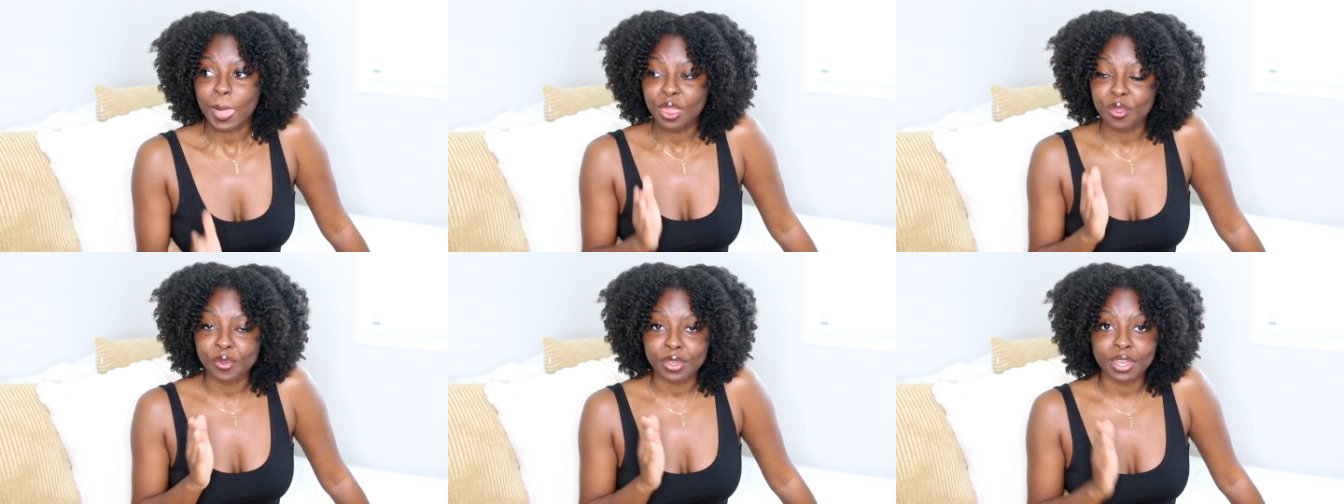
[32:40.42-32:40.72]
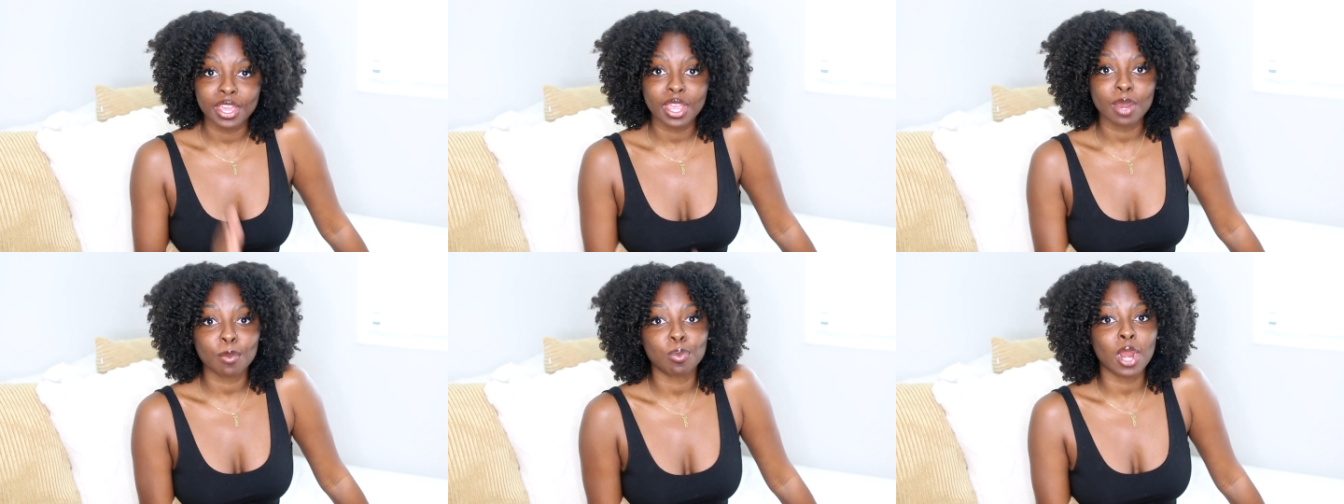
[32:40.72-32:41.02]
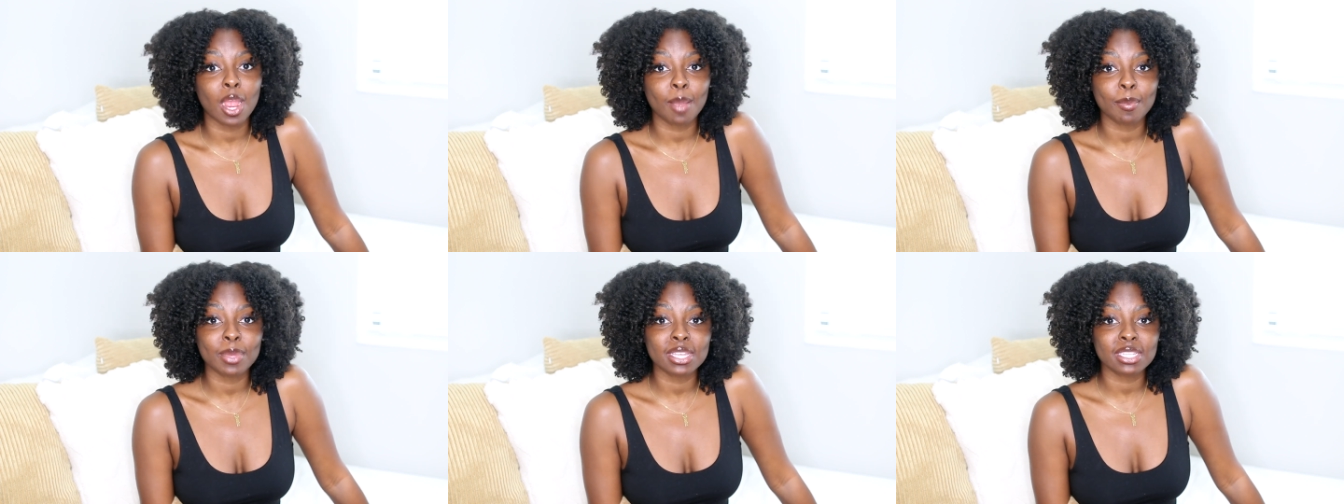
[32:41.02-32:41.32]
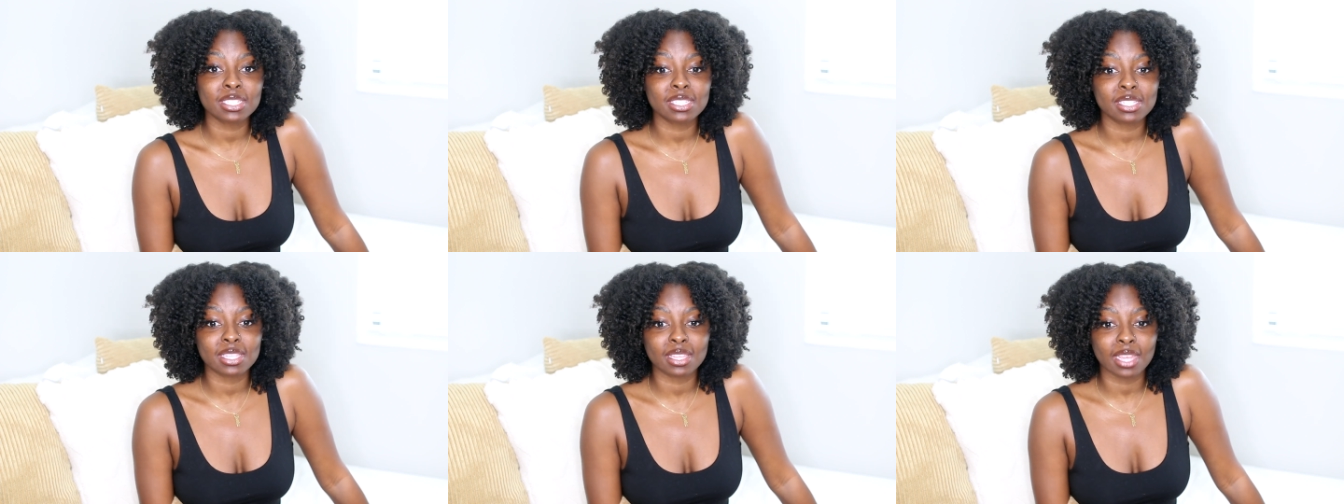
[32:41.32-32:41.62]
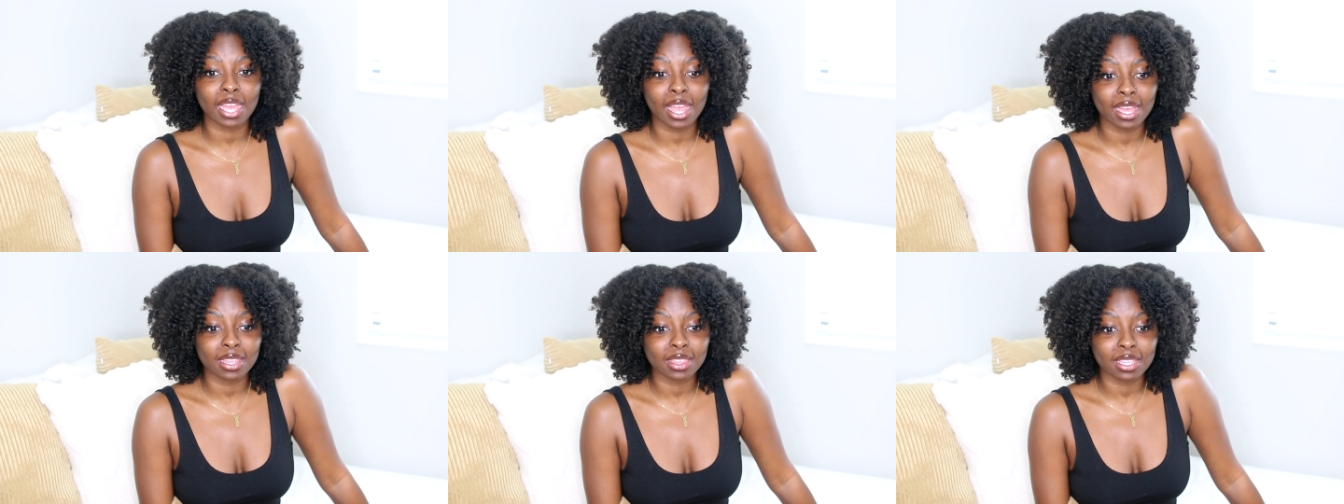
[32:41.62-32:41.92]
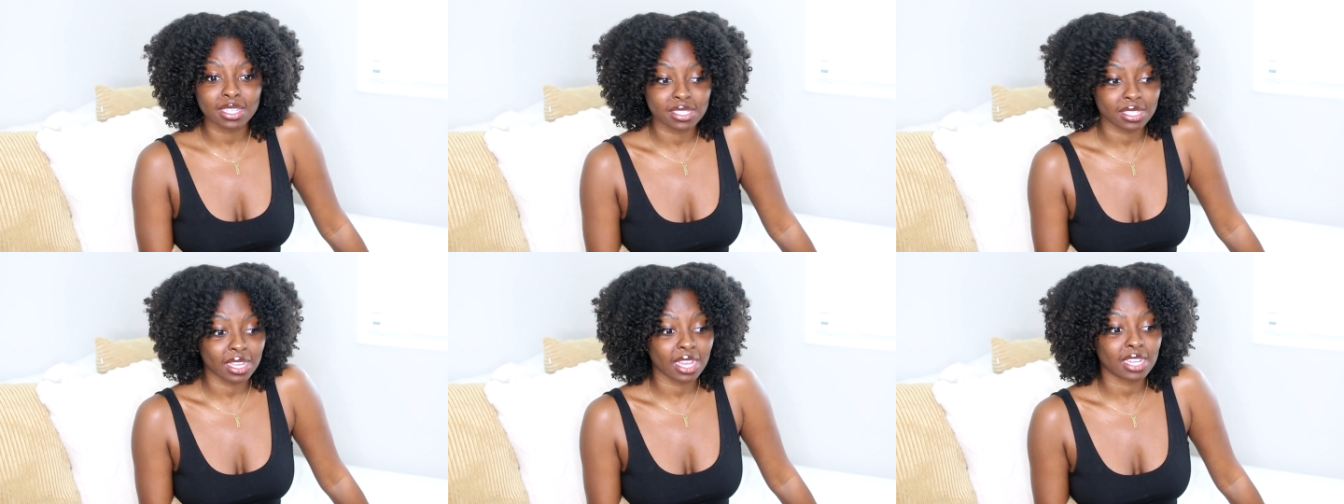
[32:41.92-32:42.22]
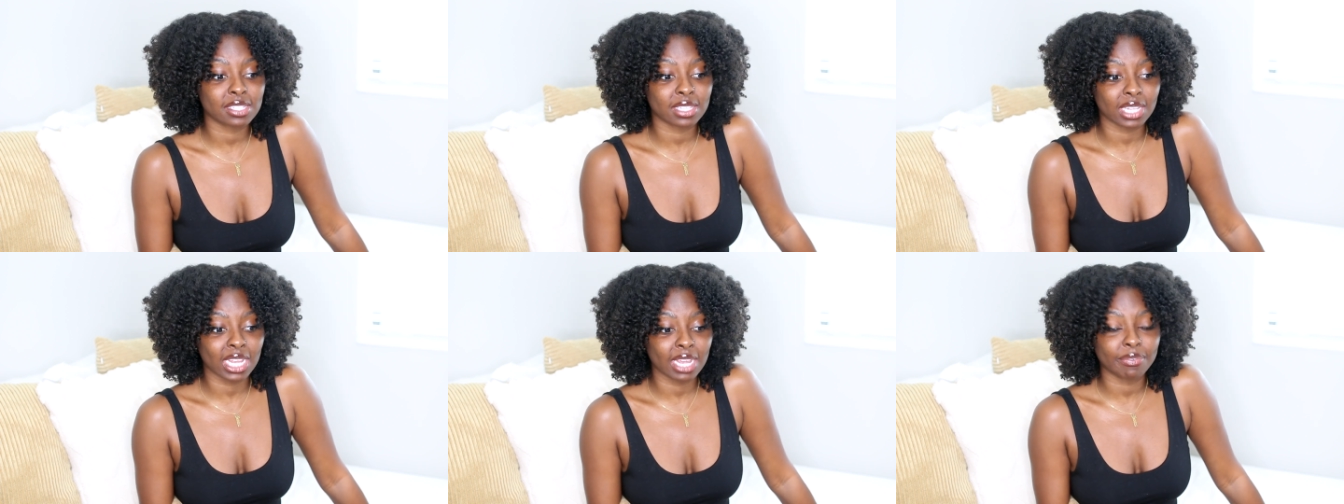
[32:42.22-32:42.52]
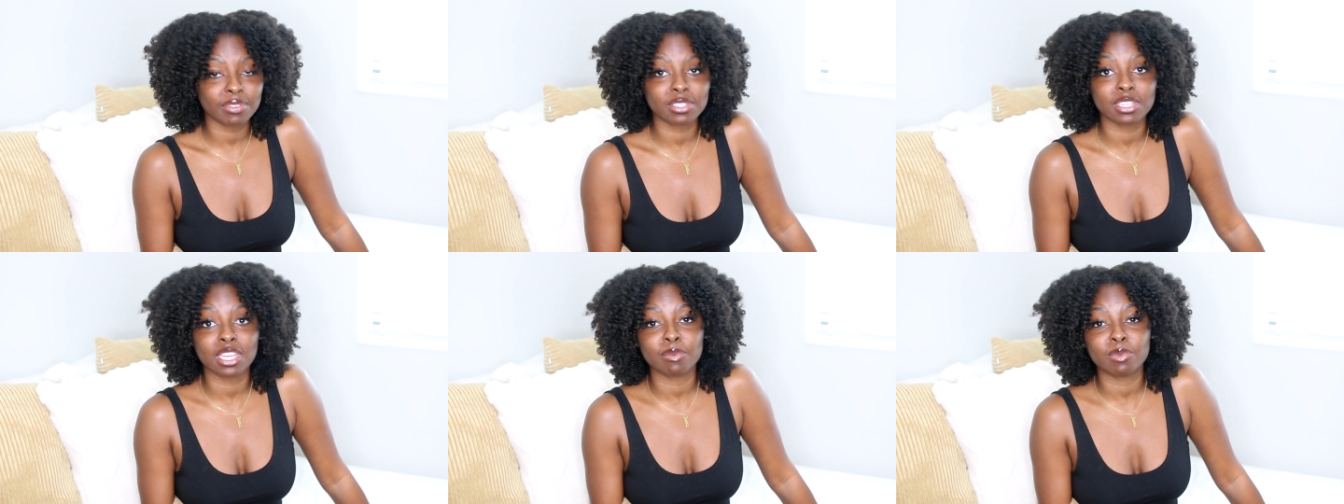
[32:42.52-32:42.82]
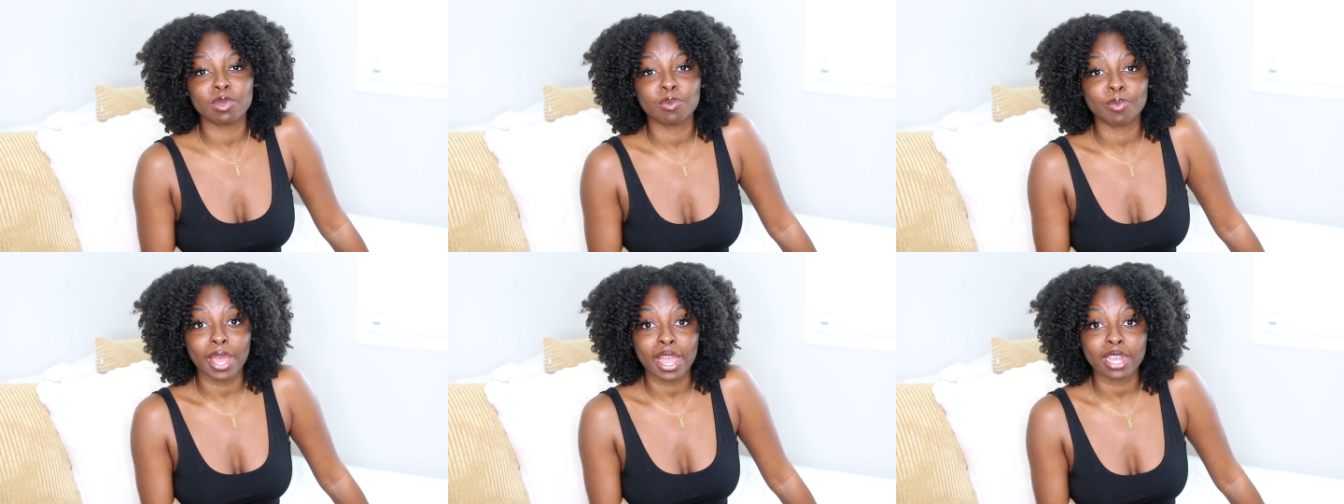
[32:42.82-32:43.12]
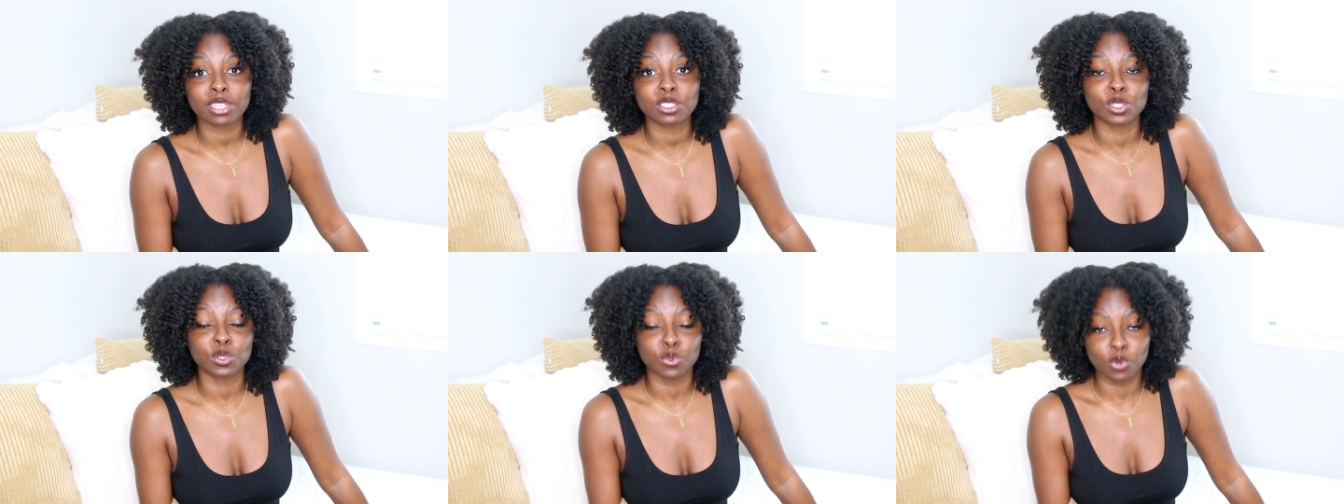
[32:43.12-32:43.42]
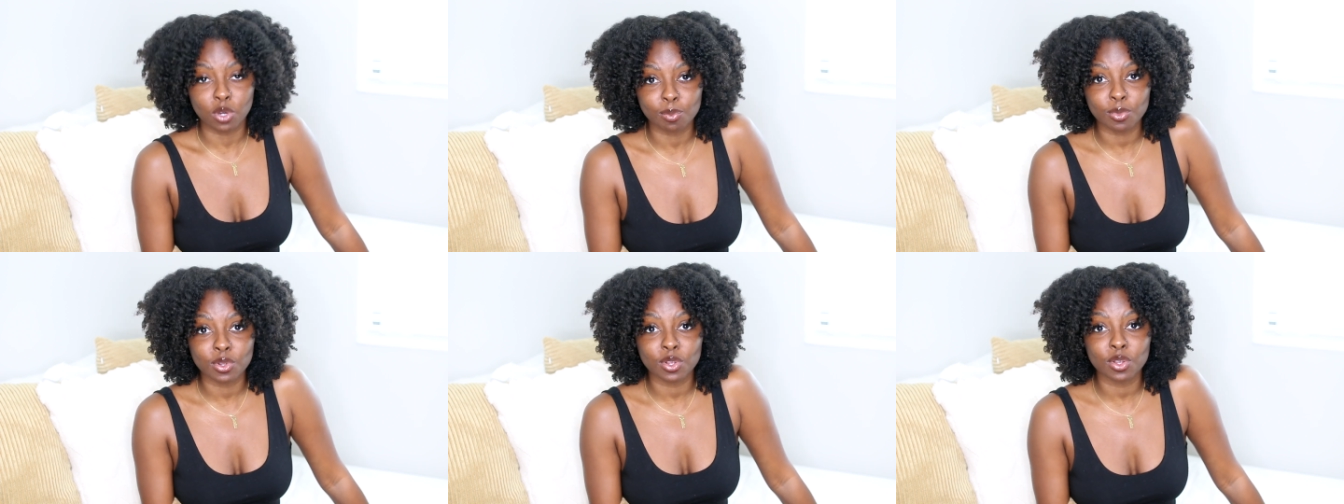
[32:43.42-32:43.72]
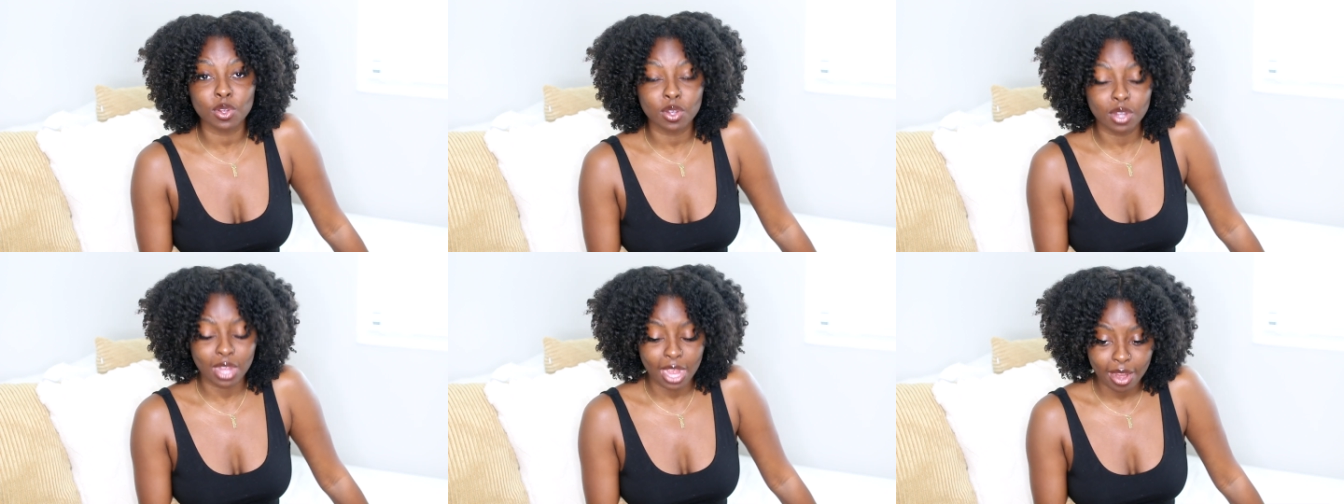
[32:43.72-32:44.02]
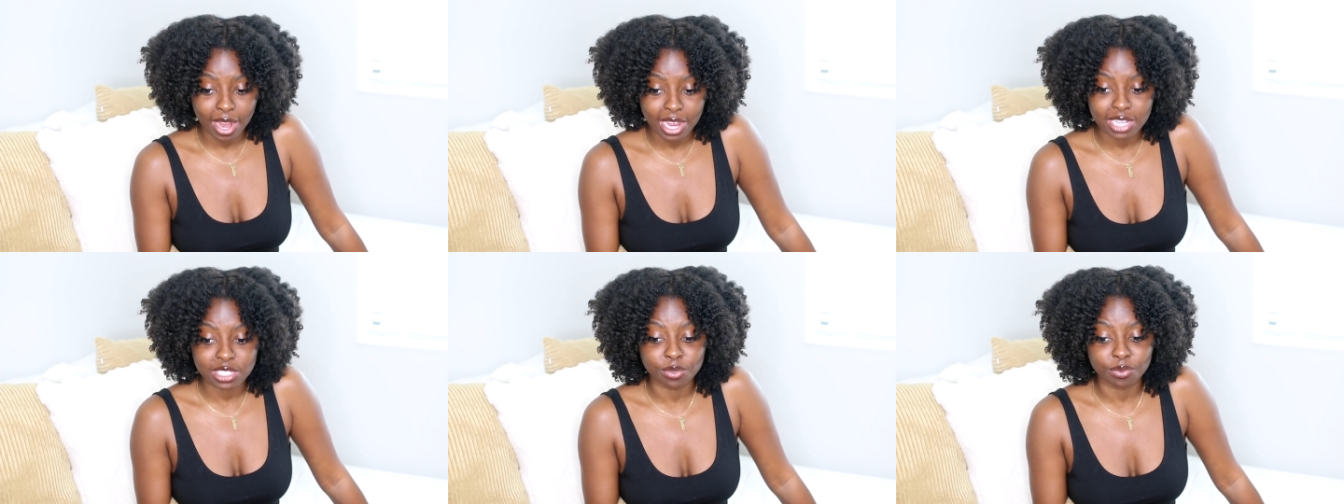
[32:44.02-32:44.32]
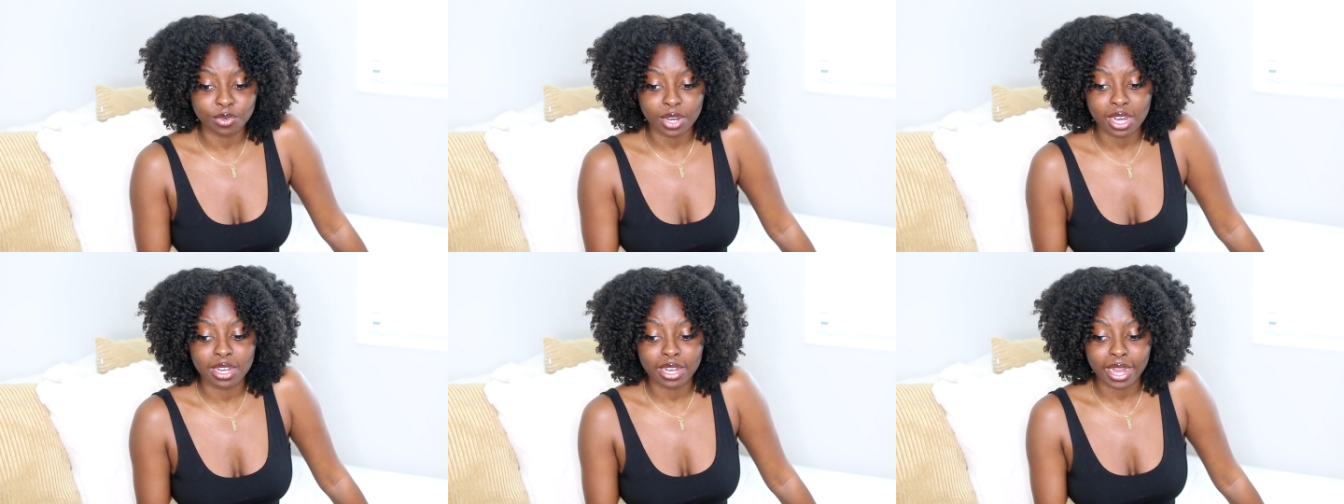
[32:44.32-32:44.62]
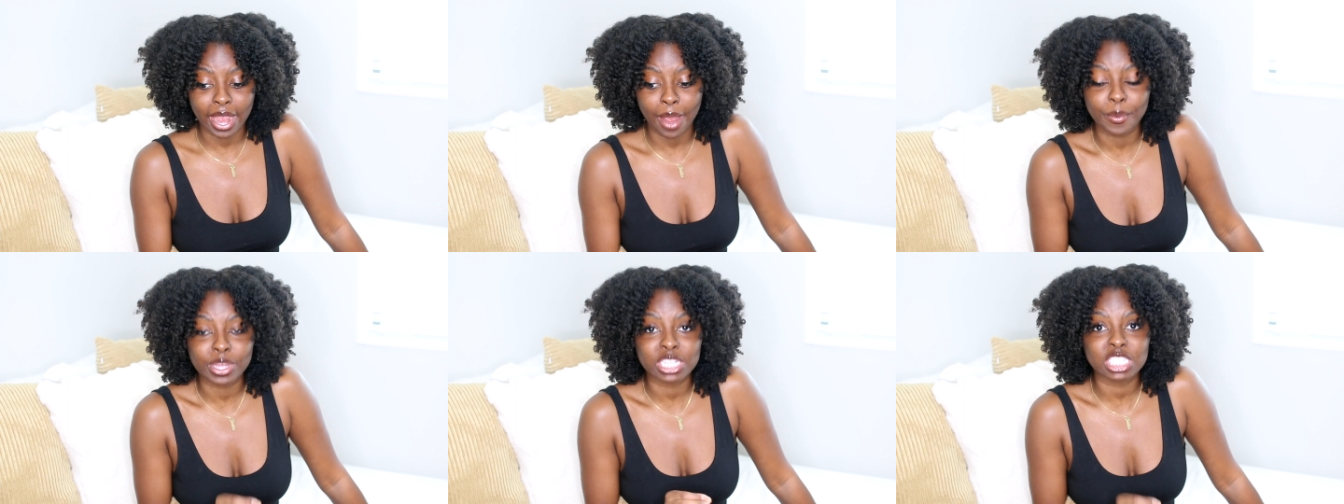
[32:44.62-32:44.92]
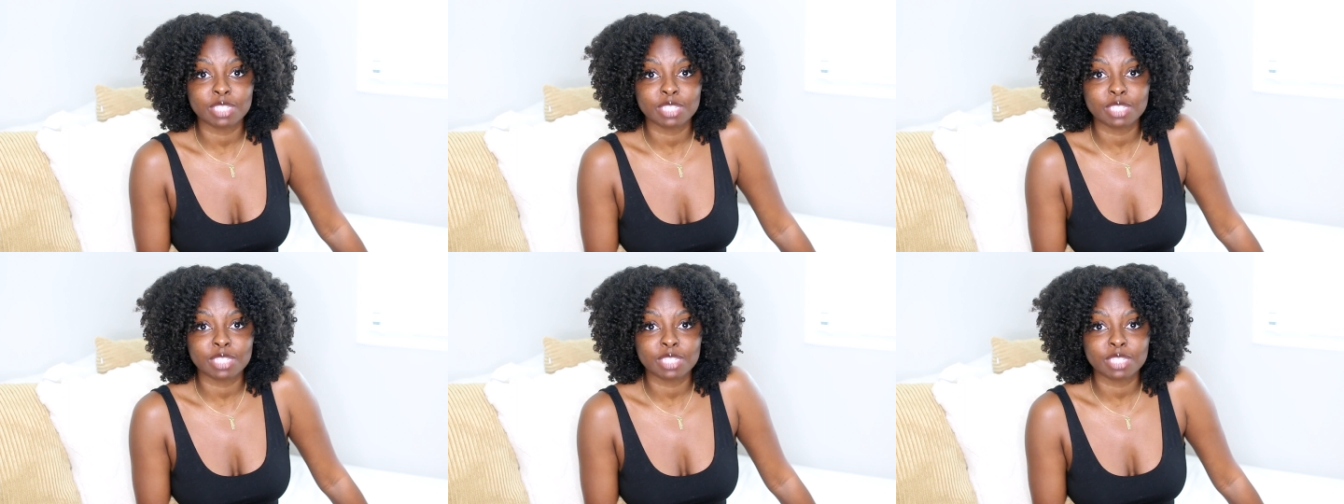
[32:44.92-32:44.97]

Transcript: you can't promise that the sex life is going to be back to normal as of right now,